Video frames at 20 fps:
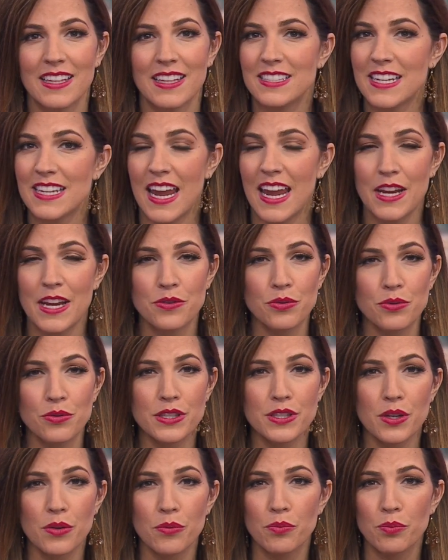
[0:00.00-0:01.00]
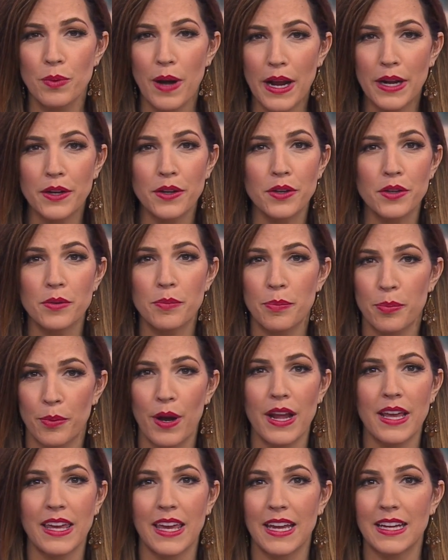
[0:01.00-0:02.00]
A dangerous,
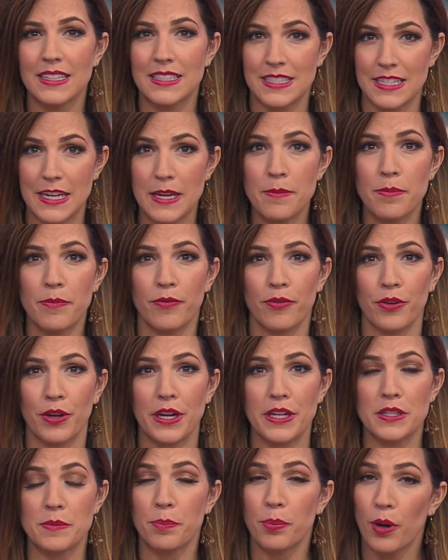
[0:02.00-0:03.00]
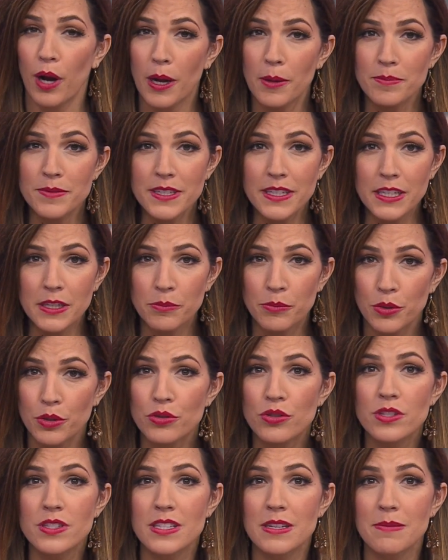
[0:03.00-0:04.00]
record-breaking deep freeze prompting an
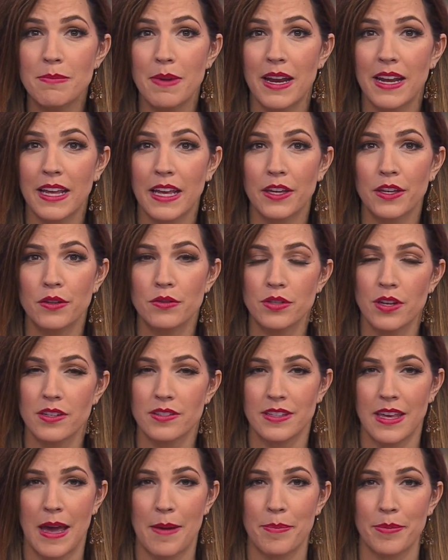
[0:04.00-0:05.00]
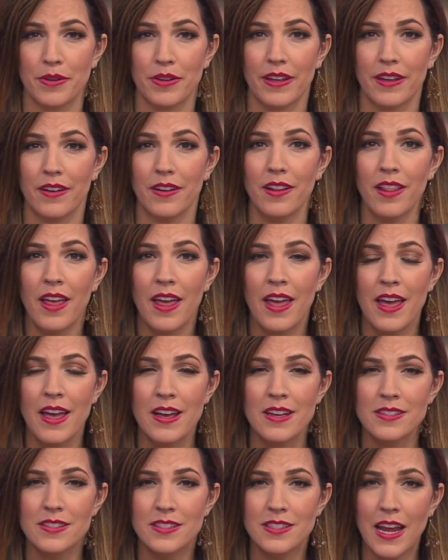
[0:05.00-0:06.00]
emergency meeting at Utah's Capitol Hill.
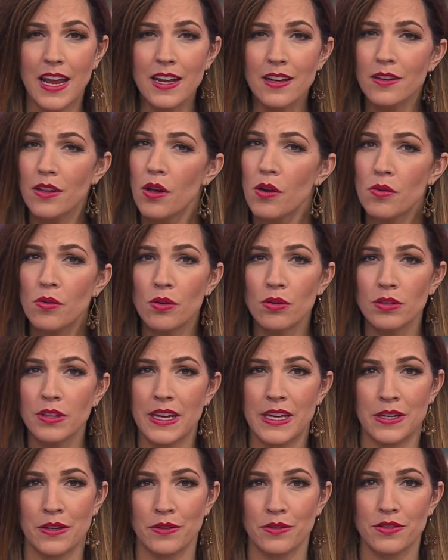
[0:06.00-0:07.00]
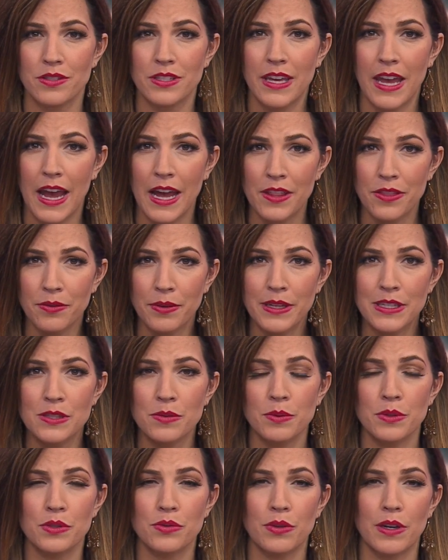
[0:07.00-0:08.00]
State and local leaders gathering
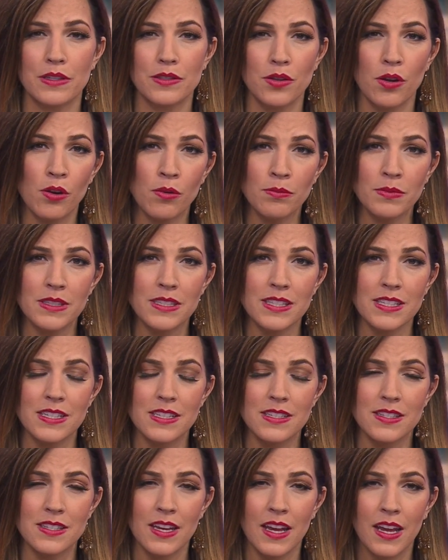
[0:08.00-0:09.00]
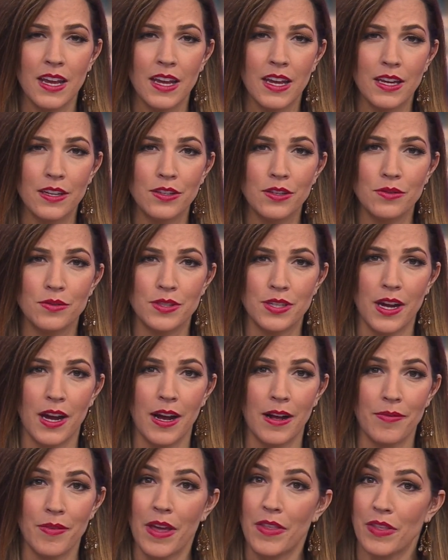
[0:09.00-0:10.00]
to address homelessness in
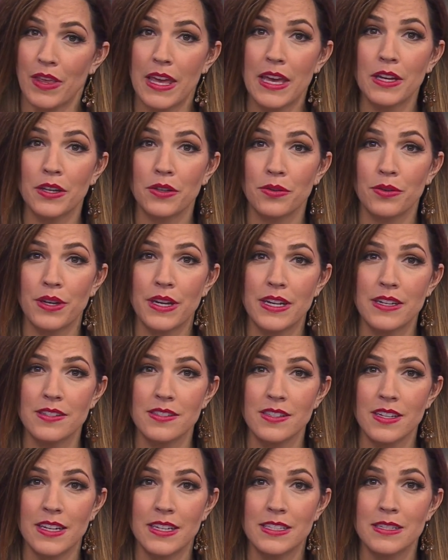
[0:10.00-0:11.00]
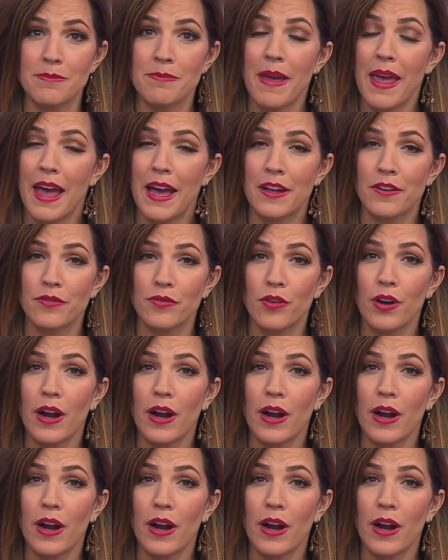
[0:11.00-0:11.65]
Utah and the increase in demand for